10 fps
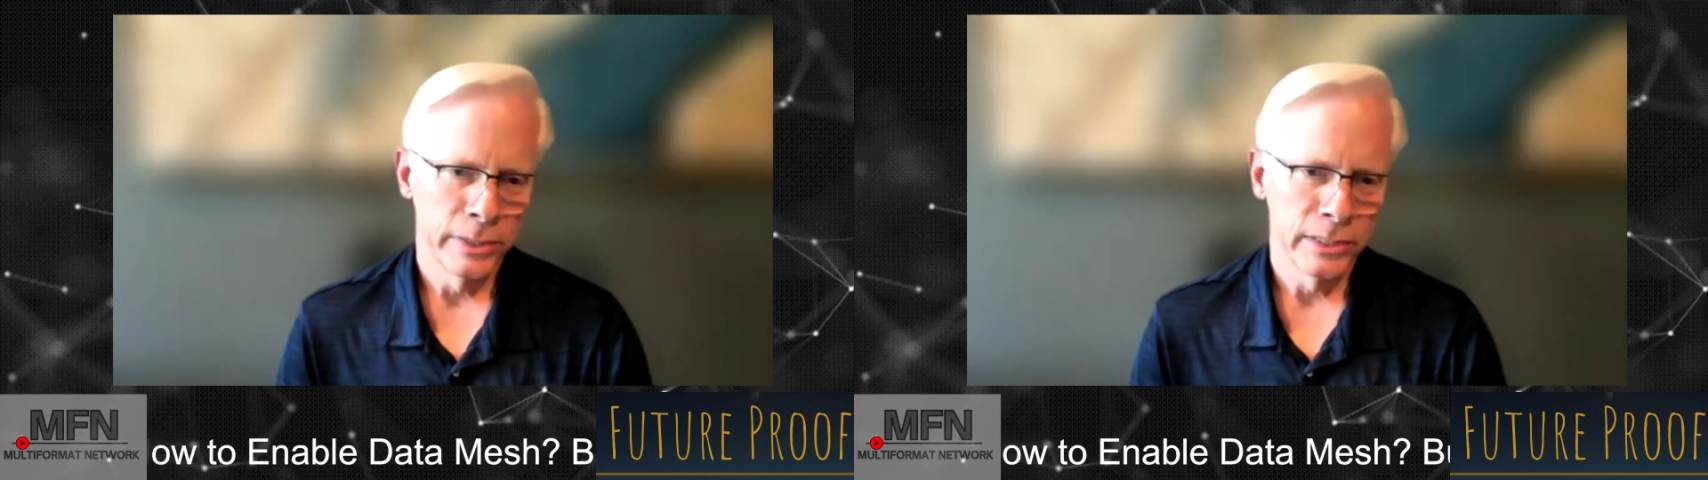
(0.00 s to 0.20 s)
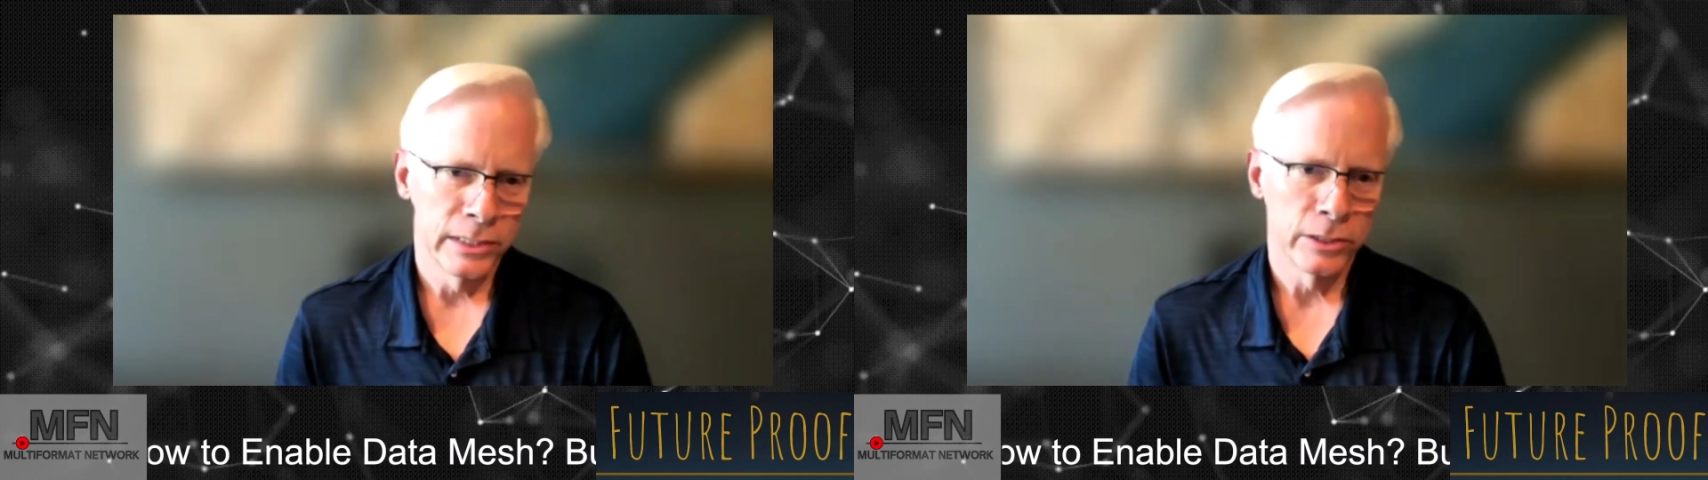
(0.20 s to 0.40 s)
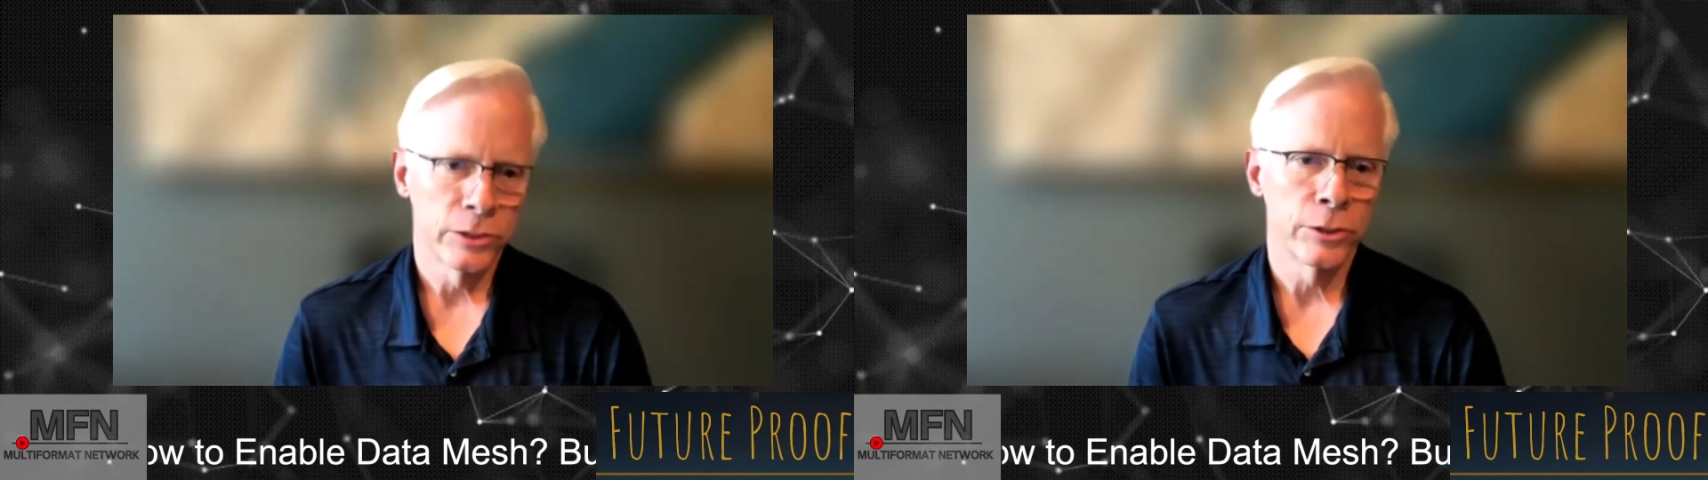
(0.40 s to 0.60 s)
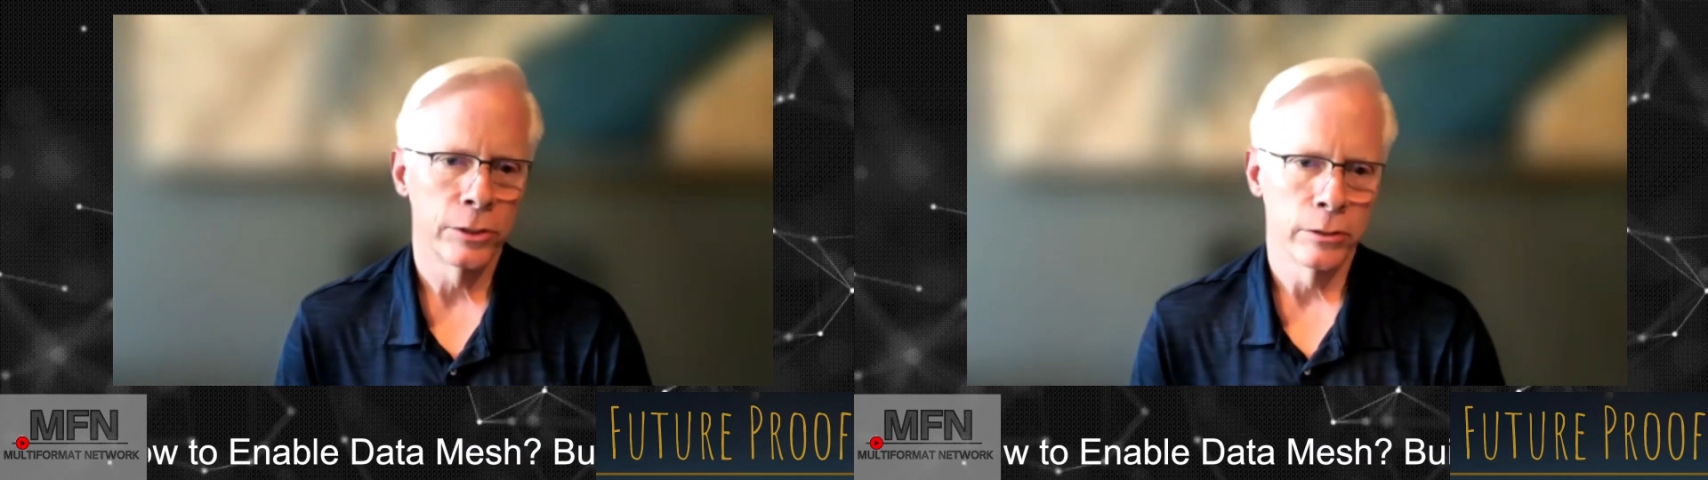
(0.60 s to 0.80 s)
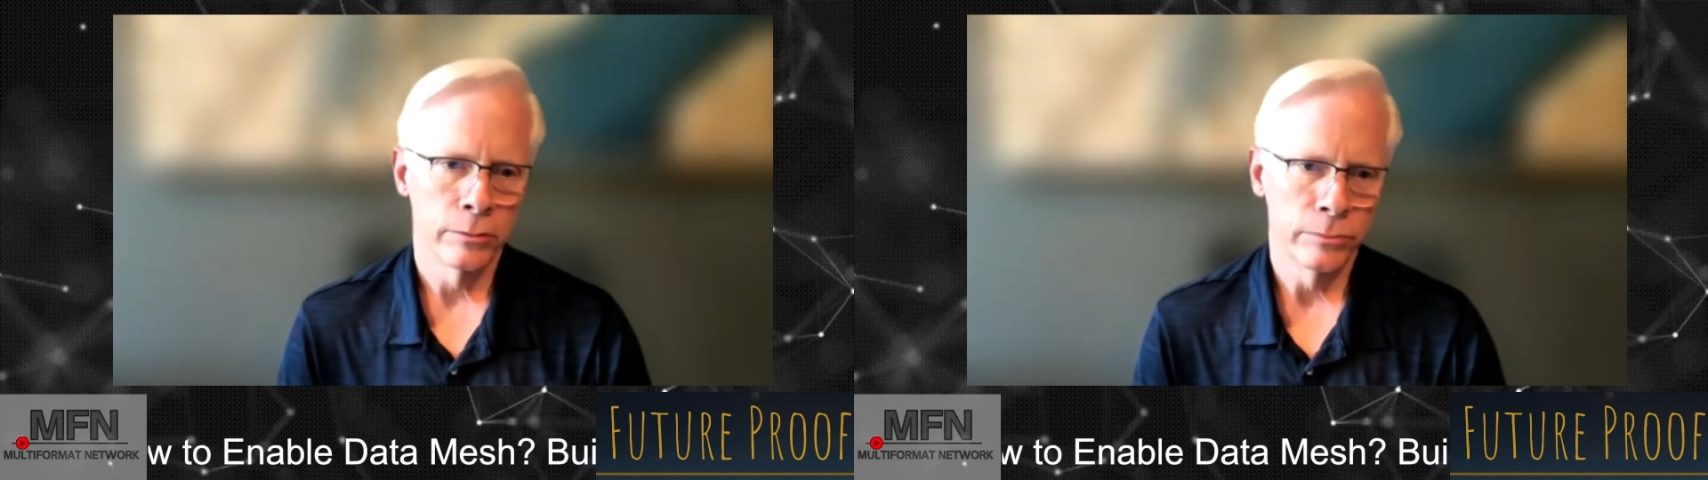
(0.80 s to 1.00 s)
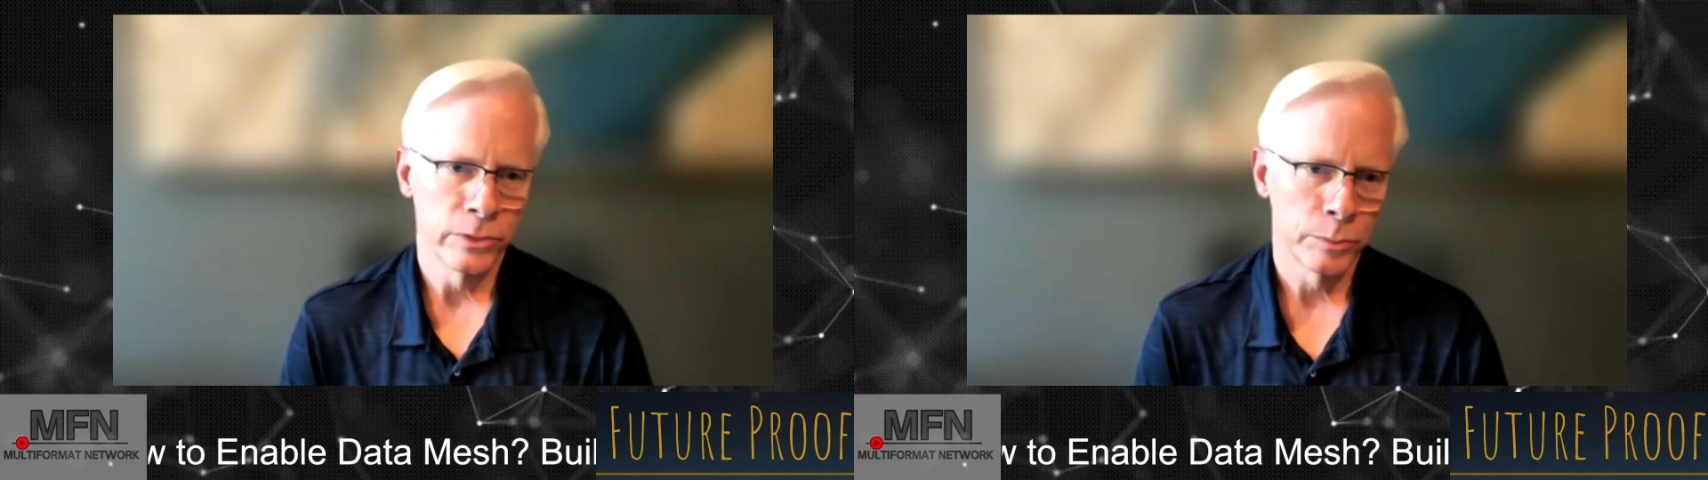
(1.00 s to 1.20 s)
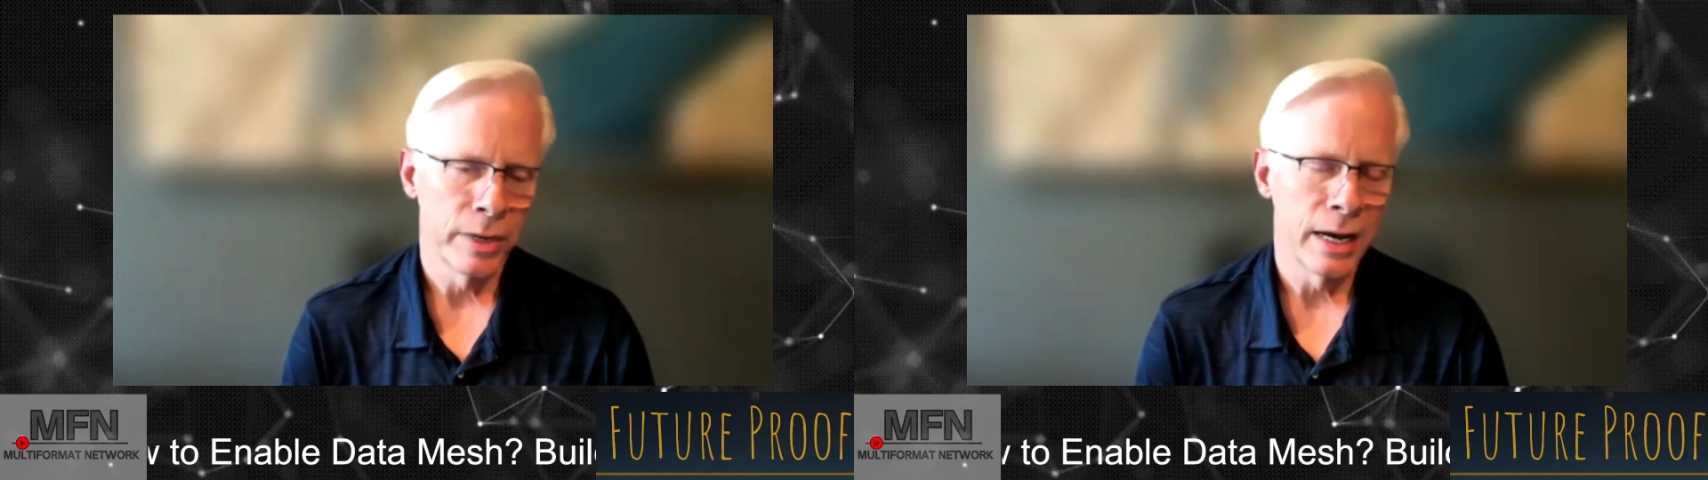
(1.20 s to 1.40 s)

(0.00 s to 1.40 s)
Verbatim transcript: business terms,